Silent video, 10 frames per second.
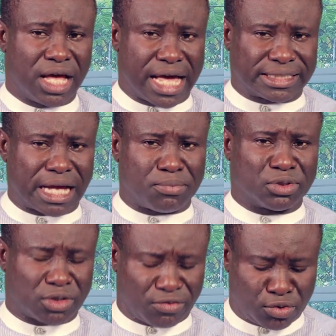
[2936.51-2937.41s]

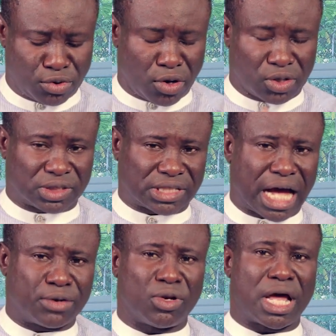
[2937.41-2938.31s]
Examples of good oils:
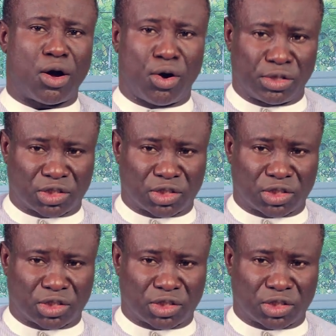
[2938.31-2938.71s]
canola oil,